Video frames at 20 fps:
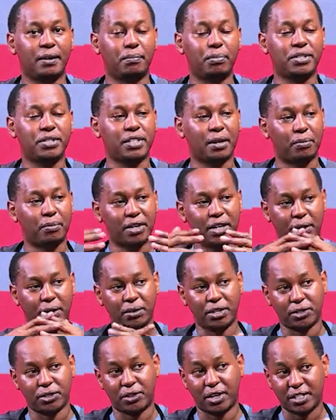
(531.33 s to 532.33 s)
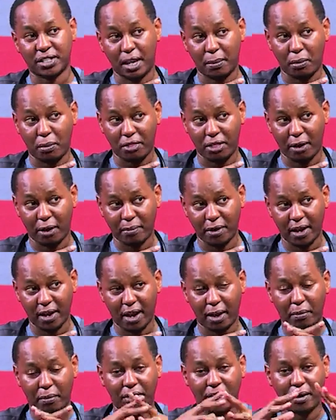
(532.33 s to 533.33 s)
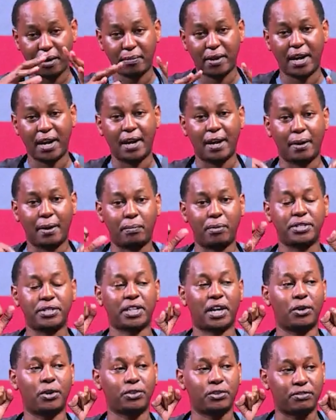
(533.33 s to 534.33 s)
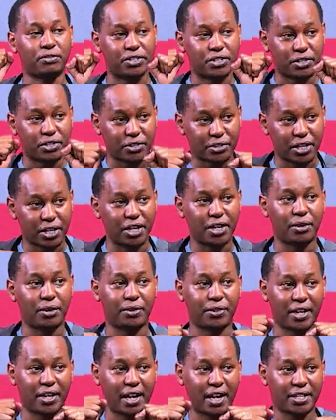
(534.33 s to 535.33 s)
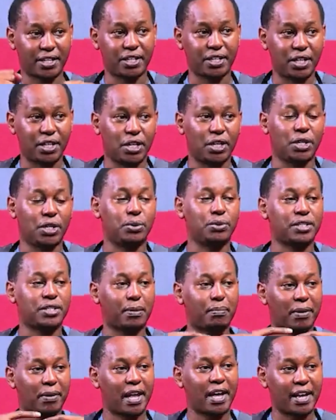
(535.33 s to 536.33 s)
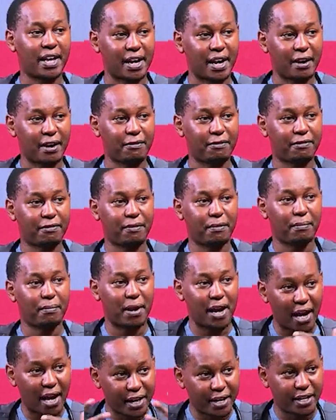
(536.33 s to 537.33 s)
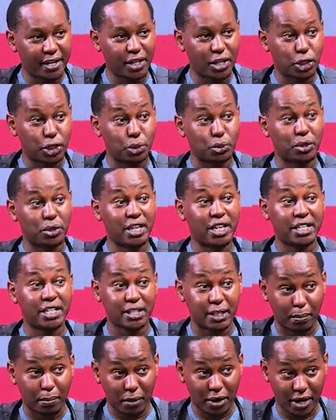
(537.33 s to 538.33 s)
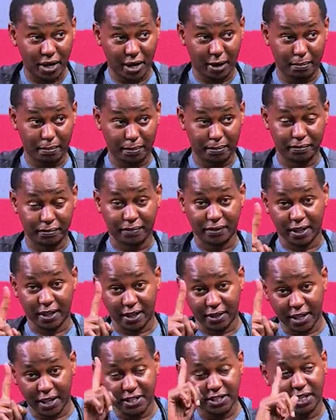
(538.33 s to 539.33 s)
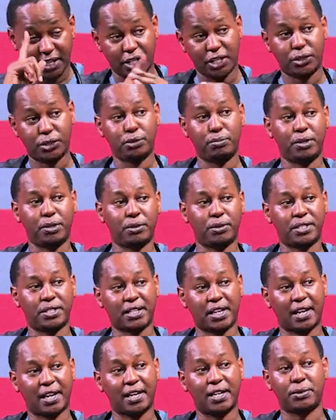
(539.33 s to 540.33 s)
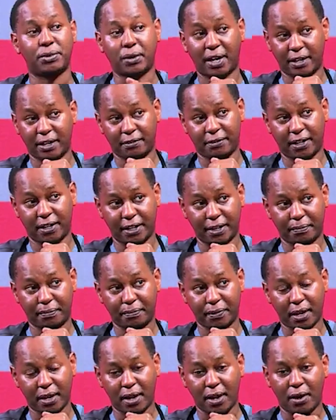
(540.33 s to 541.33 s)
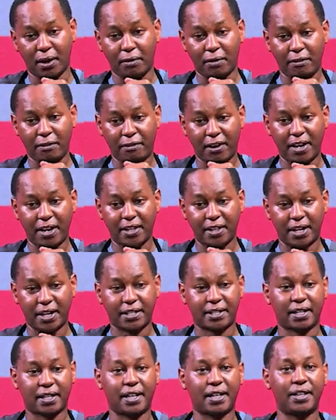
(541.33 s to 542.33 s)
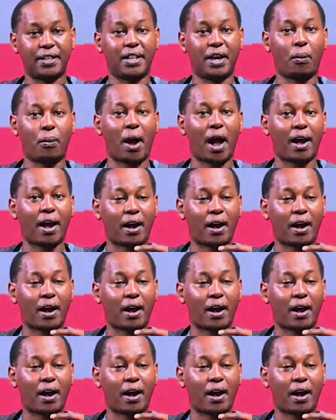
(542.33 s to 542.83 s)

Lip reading: puts somebody in what is known as hypothermia. Hypothermia puts a lot of strain on the heart to supply enough blood to heat the body up. That's an issue because it can lead to heart failure. We find that the